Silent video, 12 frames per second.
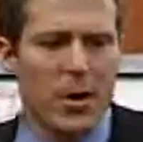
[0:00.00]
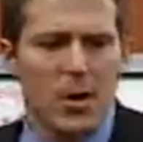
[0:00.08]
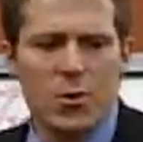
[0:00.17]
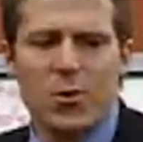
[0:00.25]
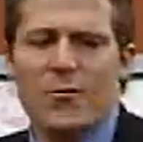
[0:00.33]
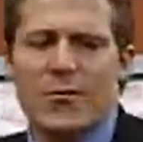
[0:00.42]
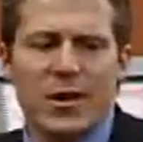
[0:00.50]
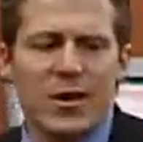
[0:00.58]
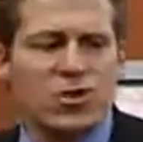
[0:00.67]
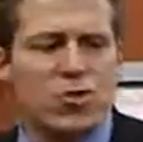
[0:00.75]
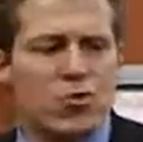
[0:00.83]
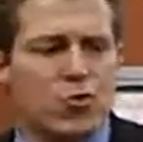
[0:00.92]
You have
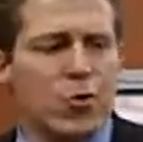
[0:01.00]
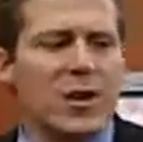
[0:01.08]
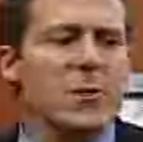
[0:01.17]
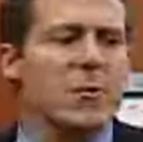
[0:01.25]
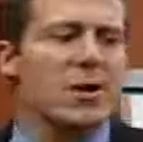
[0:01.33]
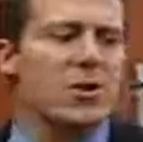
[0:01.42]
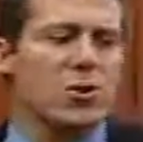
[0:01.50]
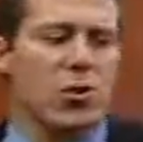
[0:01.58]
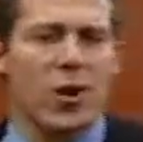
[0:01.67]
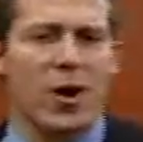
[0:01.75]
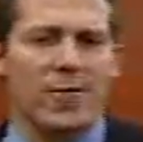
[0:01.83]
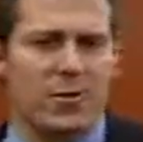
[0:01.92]
extreme
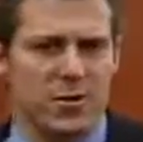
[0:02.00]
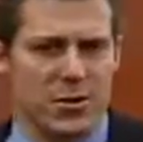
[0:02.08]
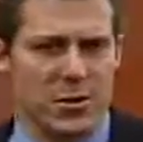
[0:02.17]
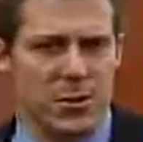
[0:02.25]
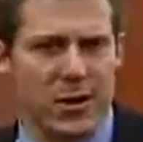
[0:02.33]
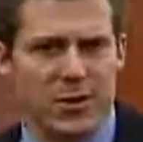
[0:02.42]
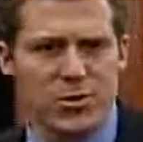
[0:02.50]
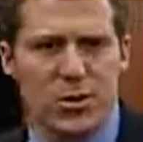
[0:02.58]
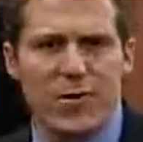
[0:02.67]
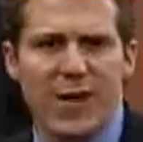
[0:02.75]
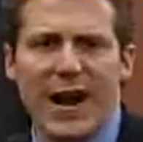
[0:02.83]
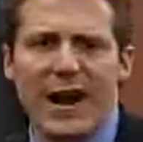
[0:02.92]
initial offers and demands. You
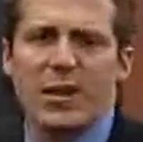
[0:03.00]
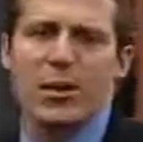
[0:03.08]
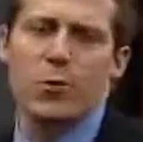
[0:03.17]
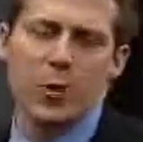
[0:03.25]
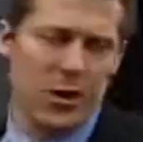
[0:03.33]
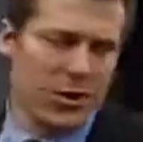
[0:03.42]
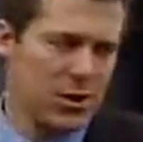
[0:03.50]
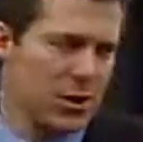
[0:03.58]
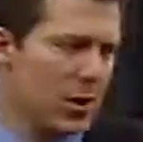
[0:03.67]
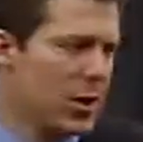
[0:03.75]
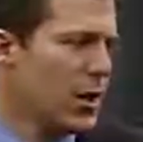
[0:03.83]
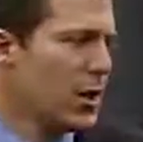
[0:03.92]
have highly
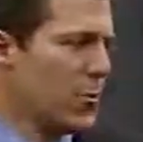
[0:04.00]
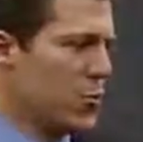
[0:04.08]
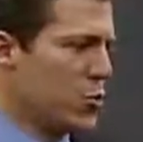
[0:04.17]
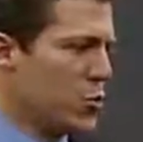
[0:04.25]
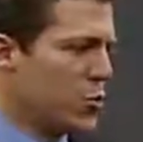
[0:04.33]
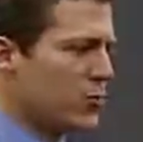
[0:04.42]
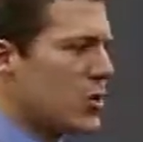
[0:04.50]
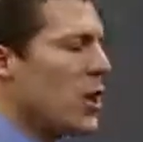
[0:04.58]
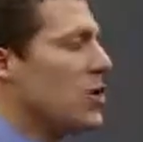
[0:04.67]
reluctant moves.